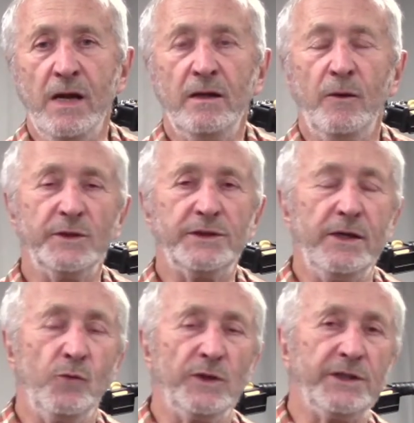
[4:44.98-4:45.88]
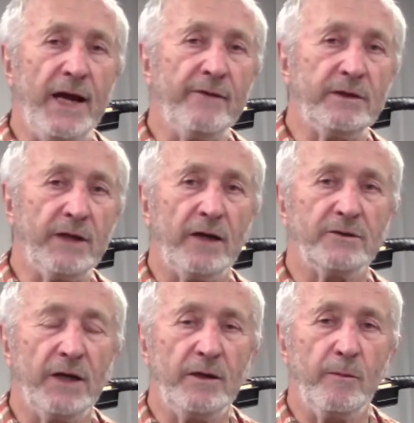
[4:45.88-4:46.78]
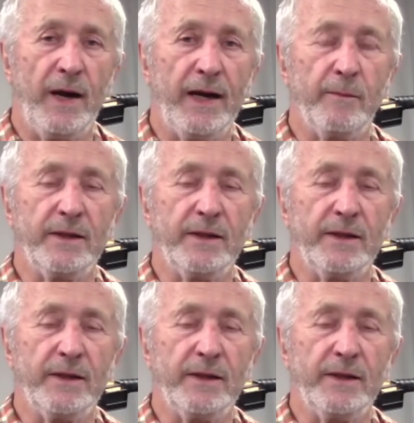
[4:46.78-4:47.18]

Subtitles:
And once you have the tires on your bike,